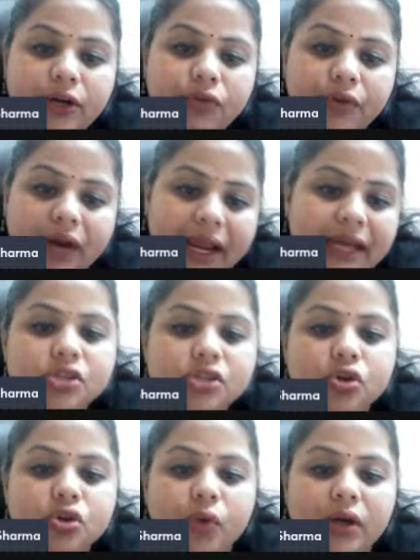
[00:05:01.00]
rights
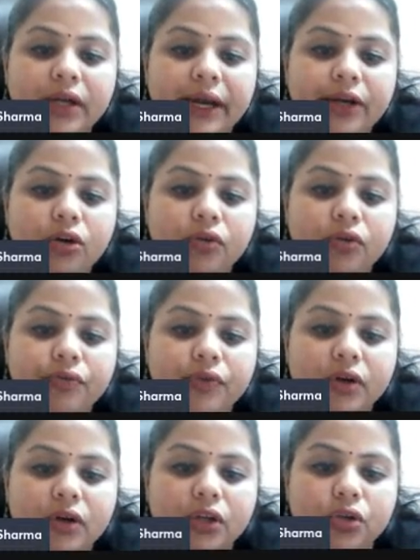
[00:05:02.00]
or what kind of
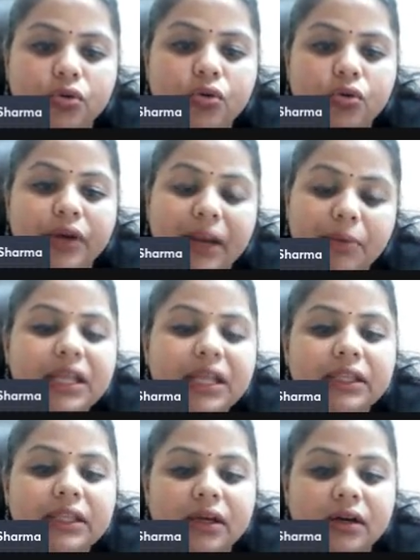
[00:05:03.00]

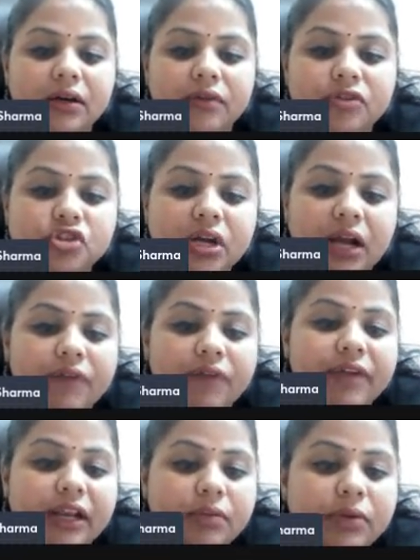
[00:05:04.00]
remedy which are
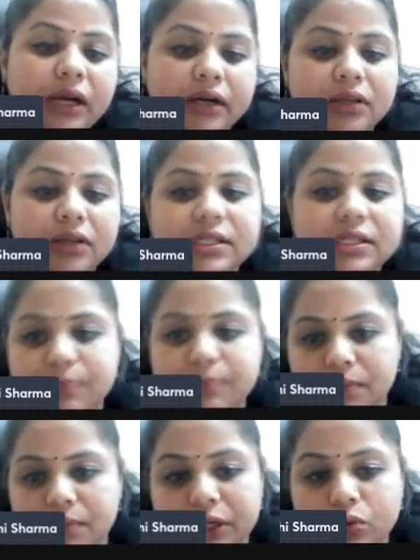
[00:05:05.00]
available under this
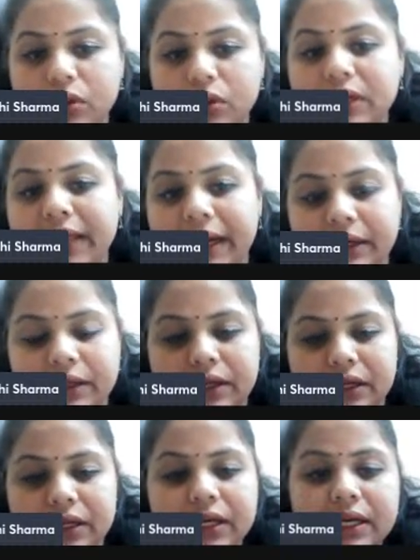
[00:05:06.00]
particular category.
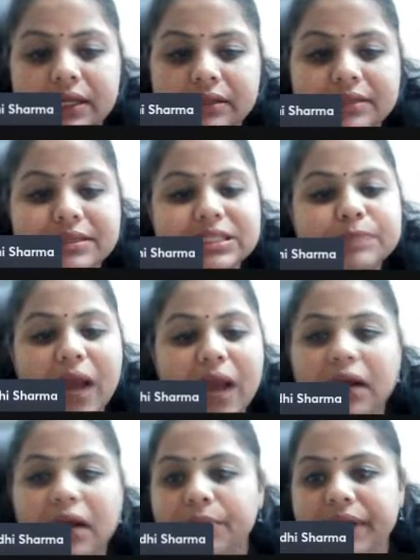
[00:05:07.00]
This is
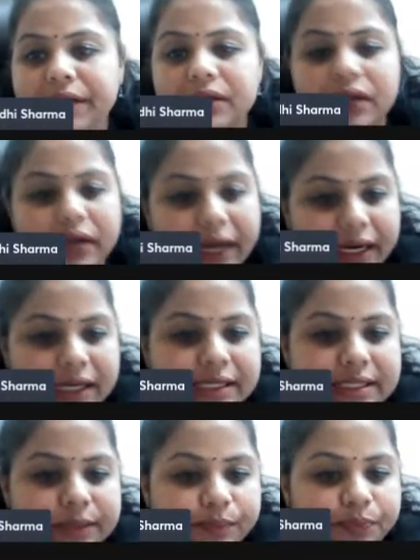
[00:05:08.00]
plant breeder rights.
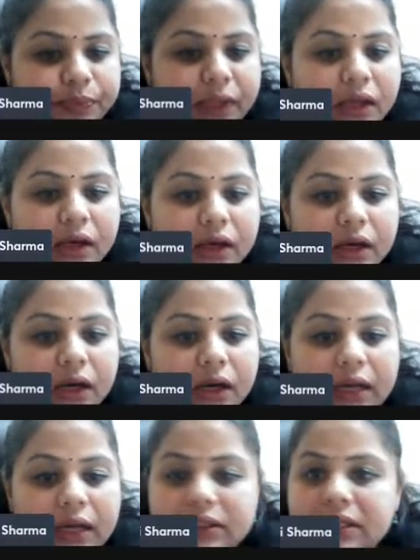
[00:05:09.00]

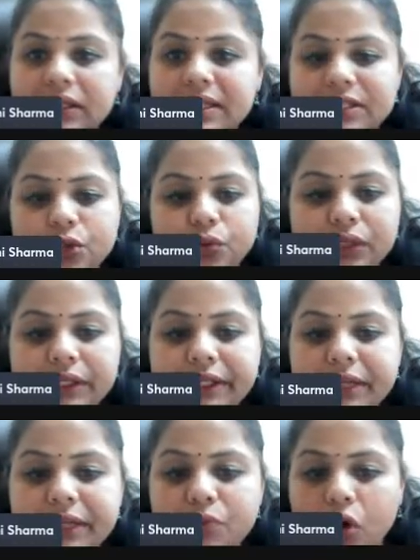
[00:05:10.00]
Another is utility
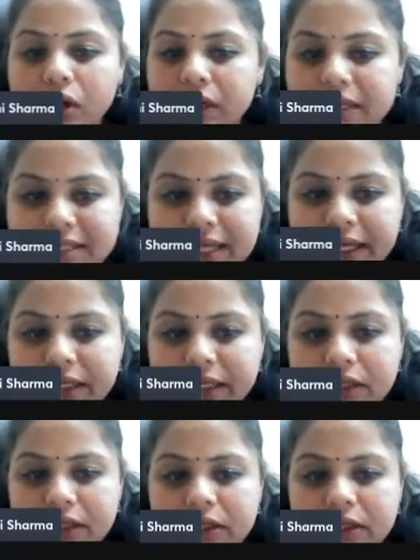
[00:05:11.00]
model design.